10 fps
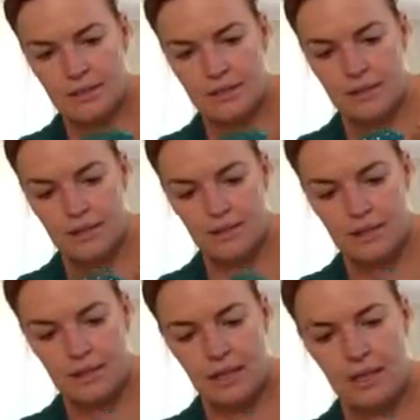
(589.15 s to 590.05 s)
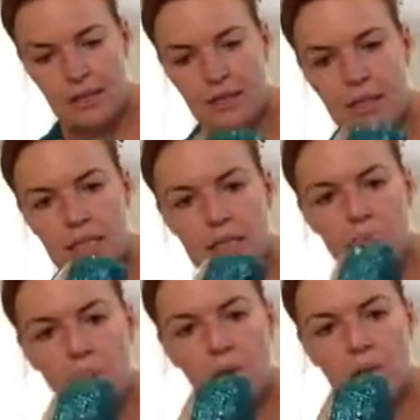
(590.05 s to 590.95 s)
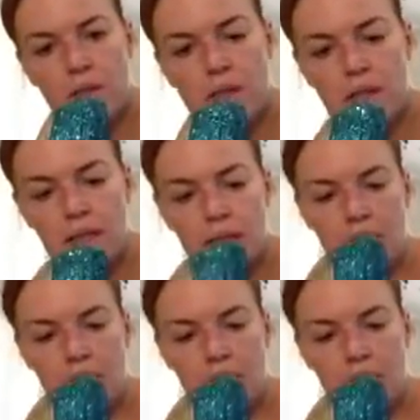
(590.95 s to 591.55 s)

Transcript: to see if there's any other spots.